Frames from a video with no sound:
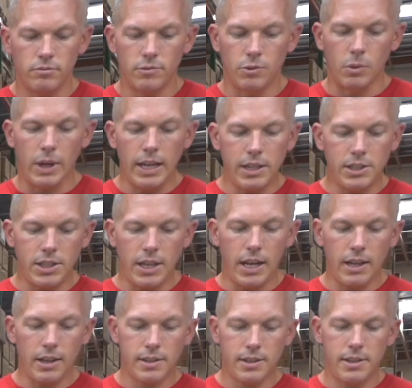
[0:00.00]
Rage
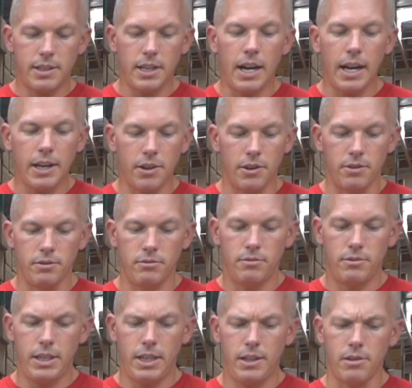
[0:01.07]
X Tico,
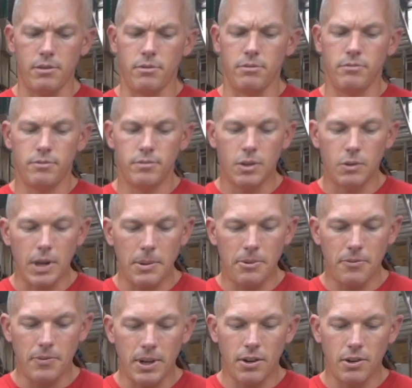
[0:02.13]

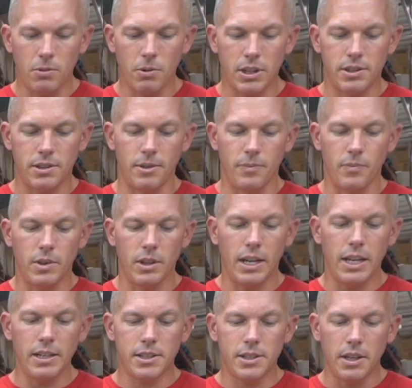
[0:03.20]
rapid fire question.
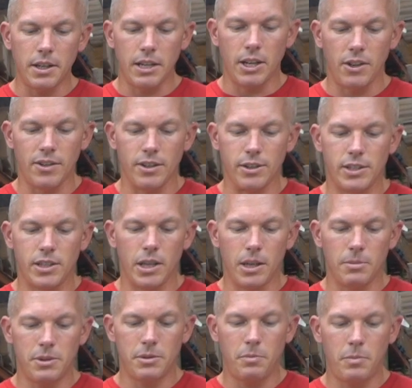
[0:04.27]
Like Sundown, the
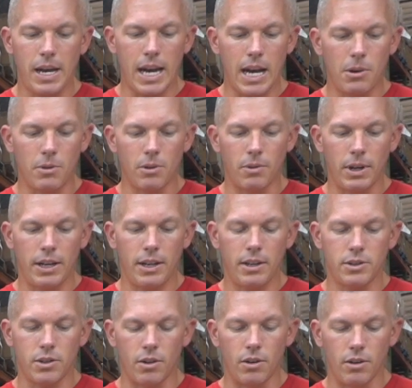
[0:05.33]
subs power
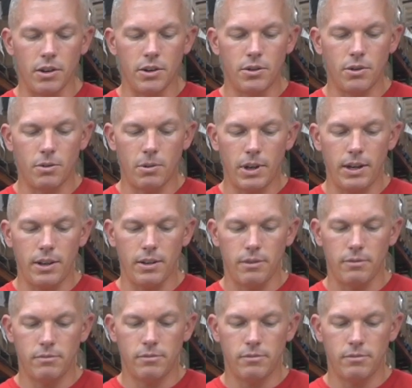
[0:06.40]
ratings are underrated.